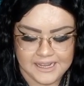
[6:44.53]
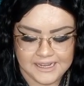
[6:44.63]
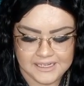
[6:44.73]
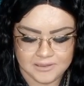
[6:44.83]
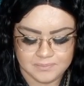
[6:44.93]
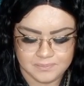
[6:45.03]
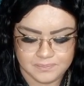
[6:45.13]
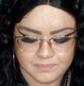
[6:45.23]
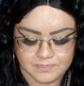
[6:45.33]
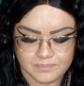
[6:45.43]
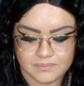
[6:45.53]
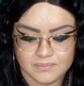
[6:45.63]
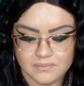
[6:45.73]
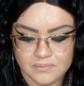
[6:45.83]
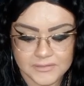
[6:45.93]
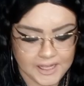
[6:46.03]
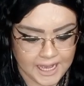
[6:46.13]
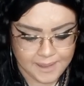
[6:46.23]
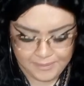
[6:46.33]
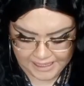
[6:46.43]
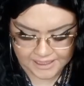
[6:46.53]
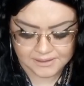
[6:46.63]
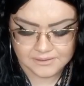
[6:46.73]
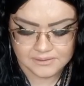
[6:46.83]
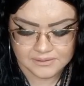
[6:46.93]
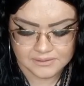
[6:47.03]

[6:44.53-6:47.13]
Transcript: a male.